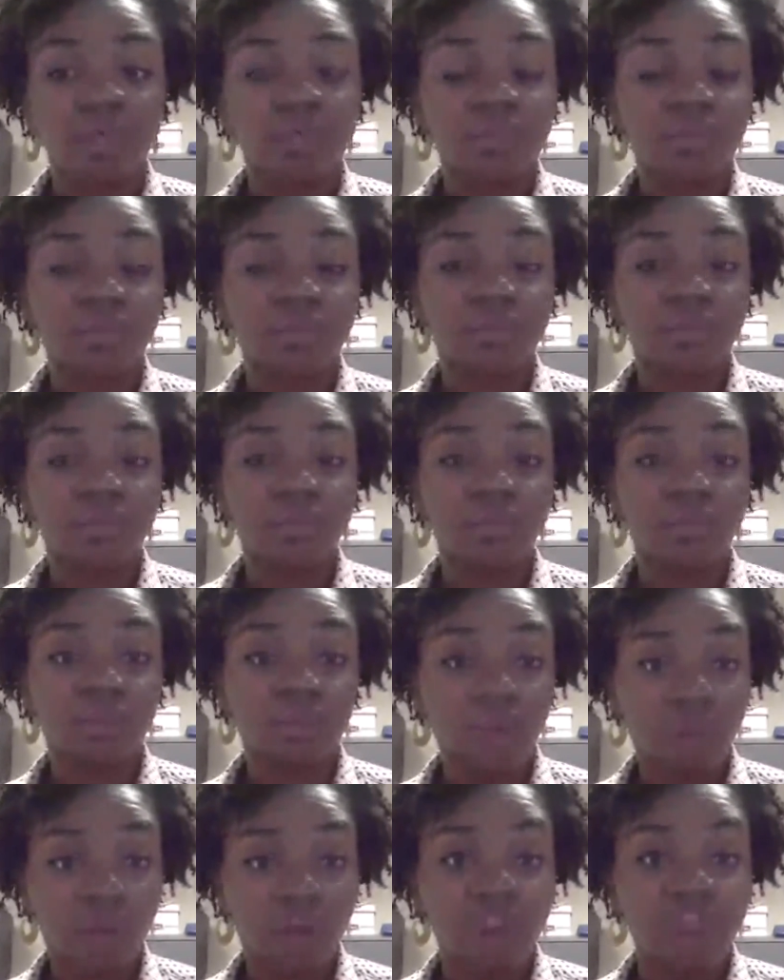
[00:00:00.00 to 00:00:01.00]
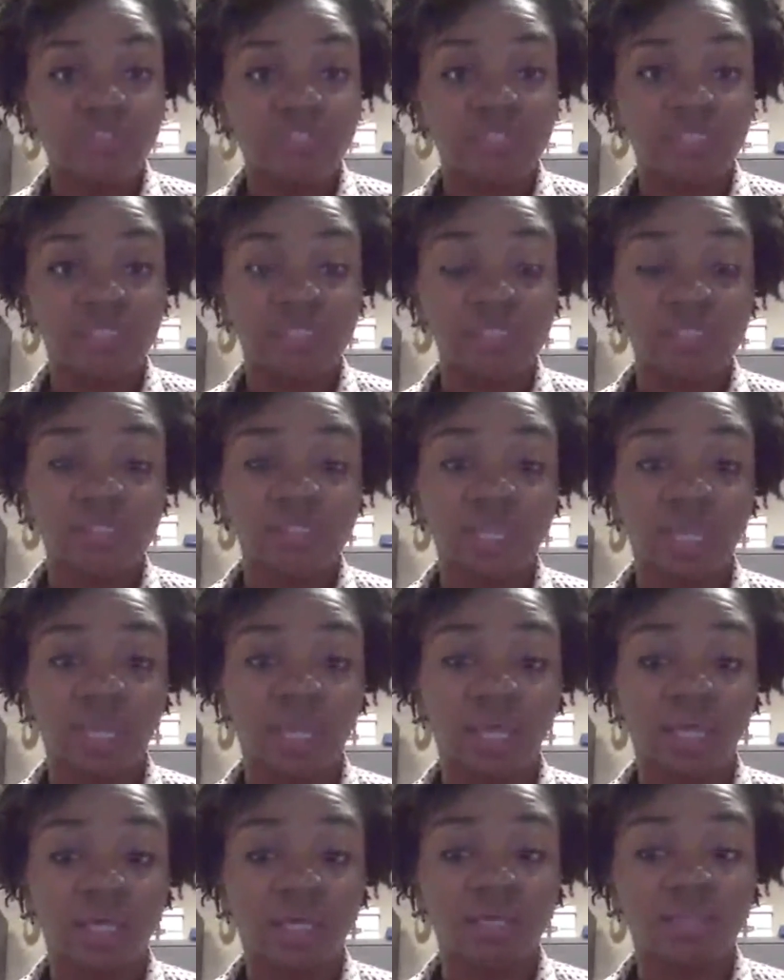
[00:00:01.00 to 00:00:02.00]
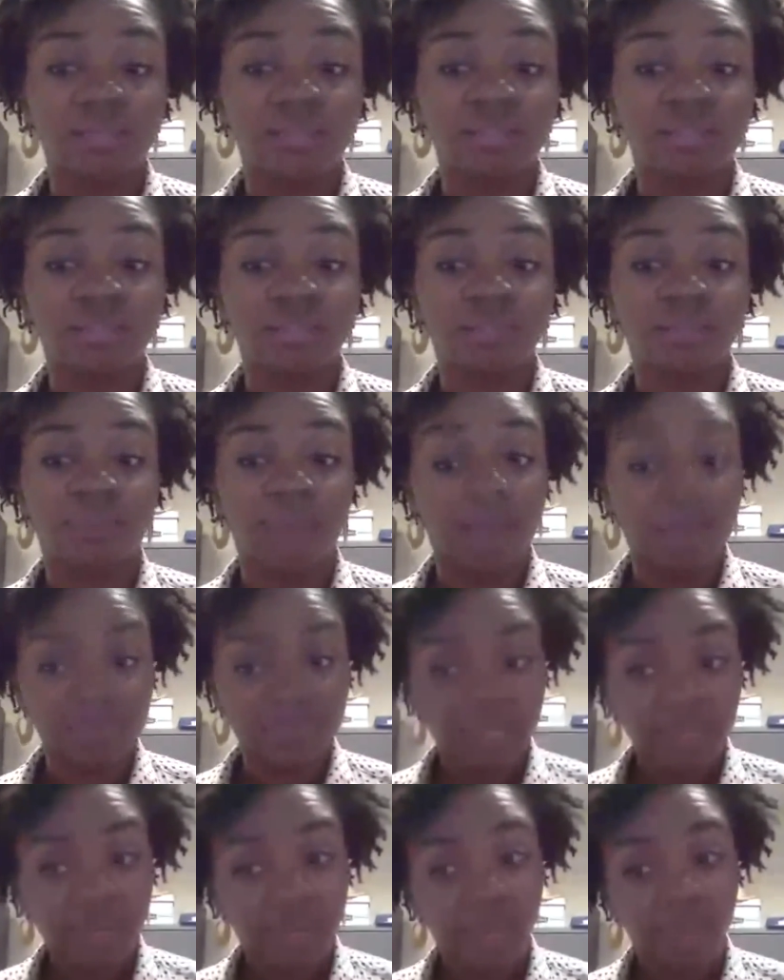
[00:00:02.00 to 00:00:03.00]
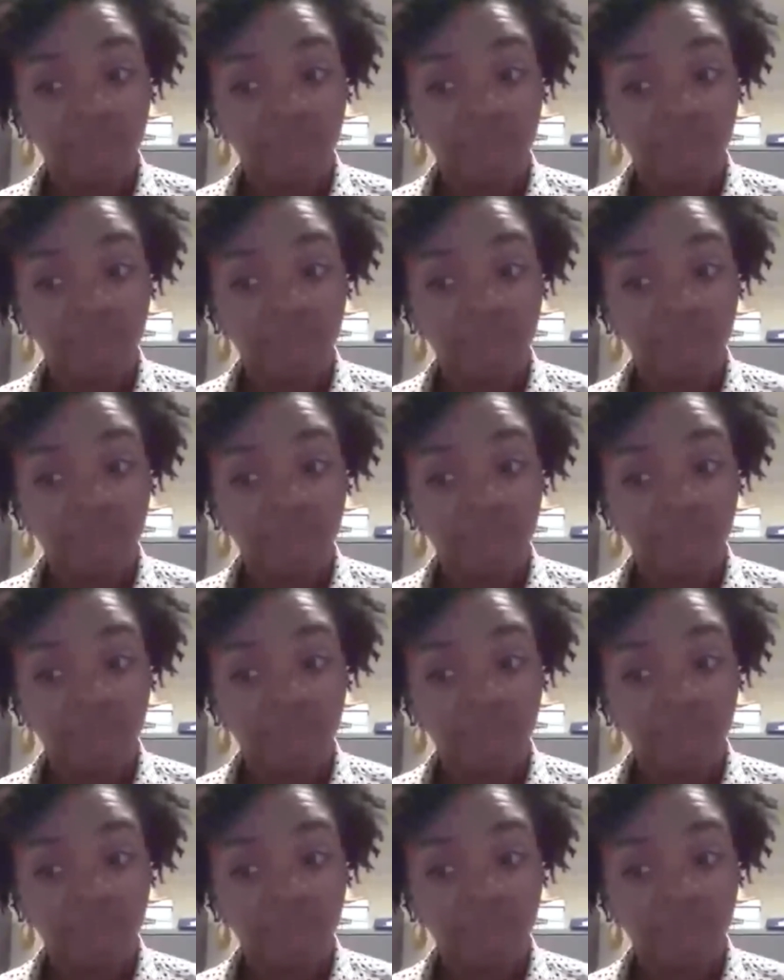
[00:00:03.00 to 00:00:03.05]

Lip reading: to their offices and popped up.